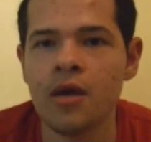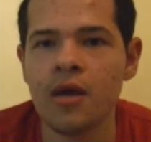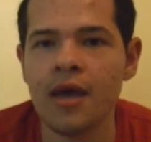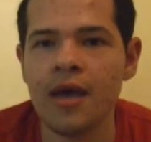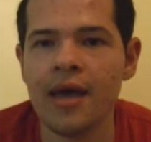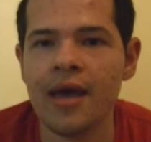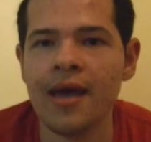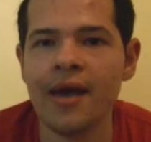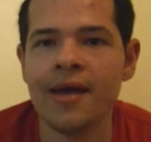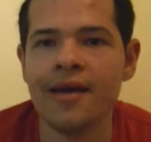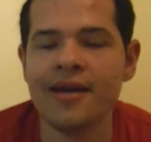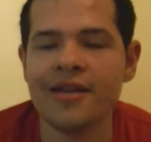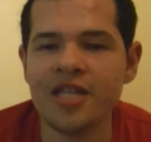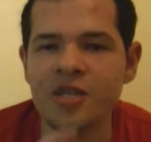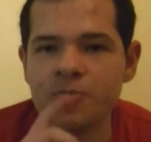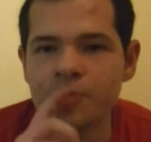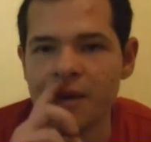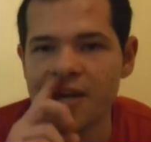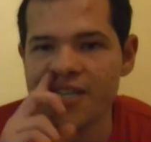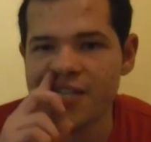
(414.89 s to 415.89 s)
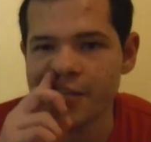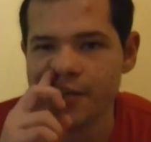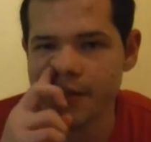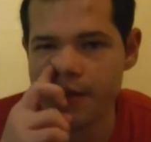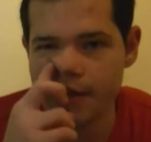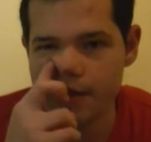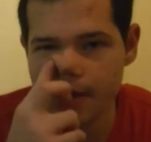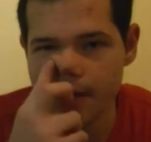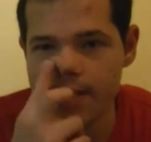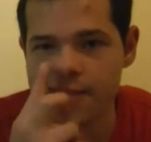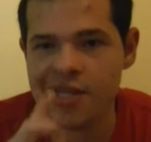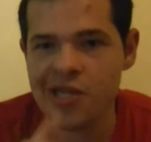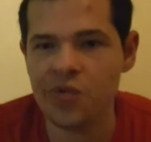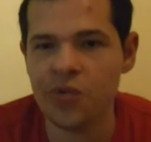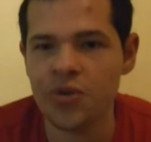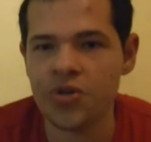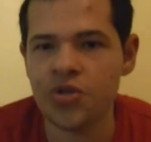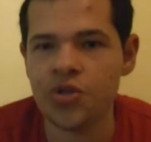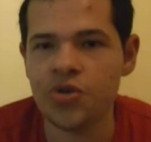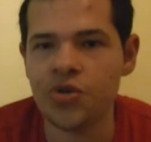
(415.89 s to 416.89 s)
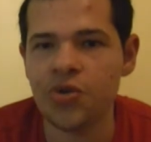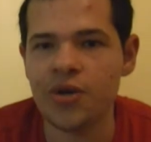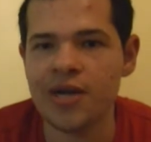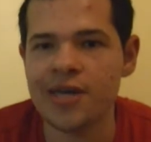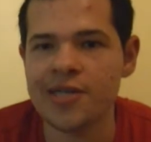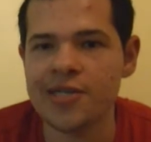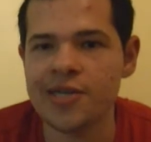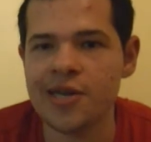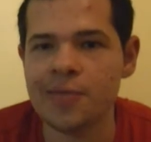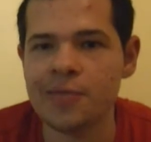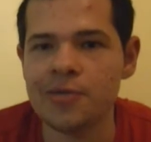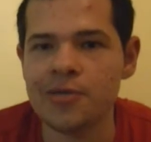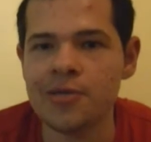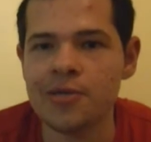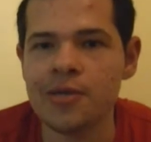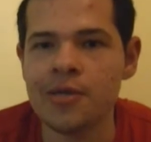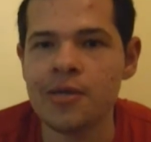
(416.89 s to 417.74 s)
And it's basically like the original, except